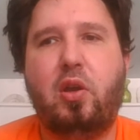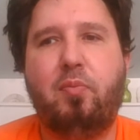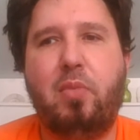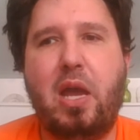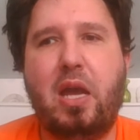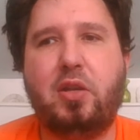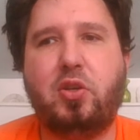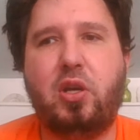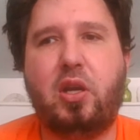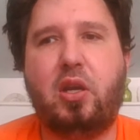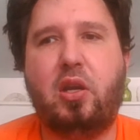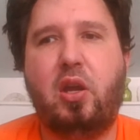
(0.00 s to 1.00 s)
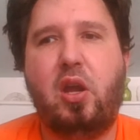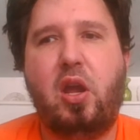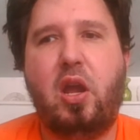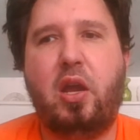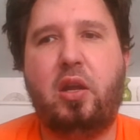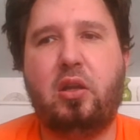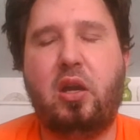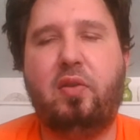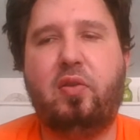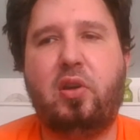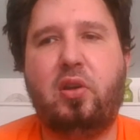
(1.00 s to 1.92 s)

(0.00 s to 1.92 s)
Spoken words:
magic, and life